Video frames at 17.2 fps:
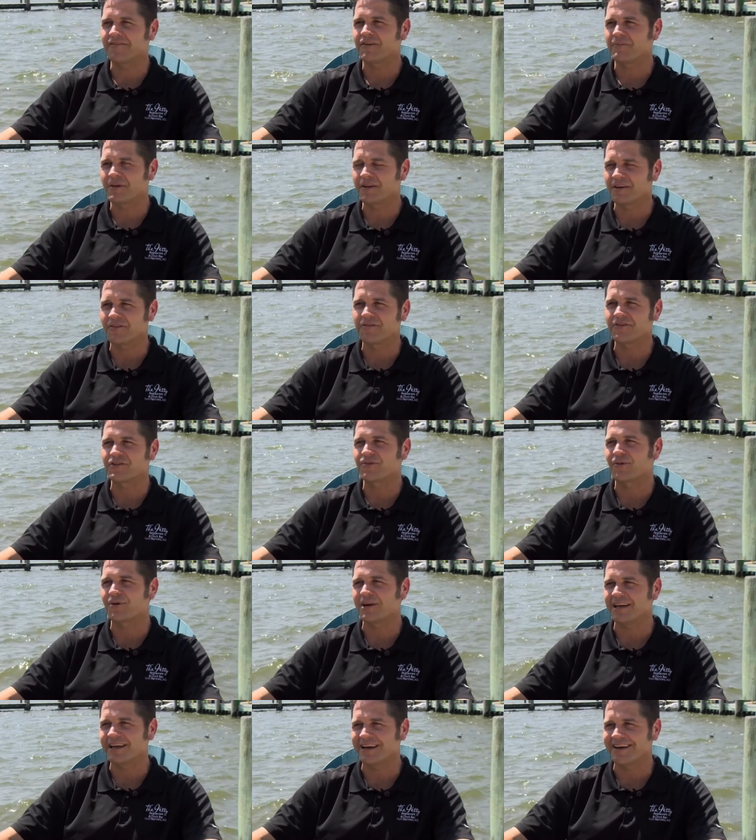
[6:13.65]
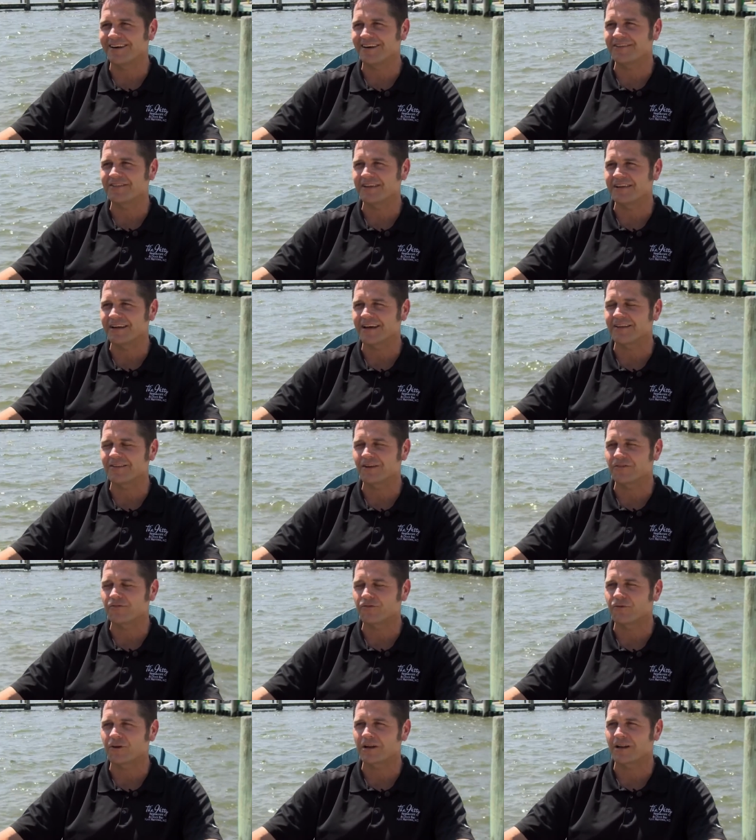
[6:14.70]
I've been here for 20 years and I'm uh, looking
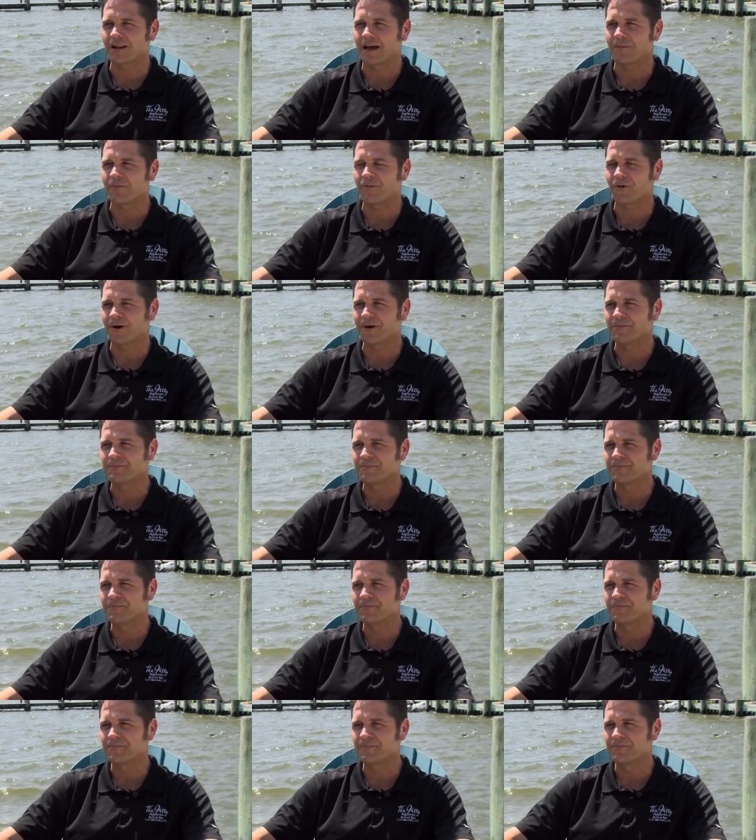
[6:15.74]
forward to a lot more.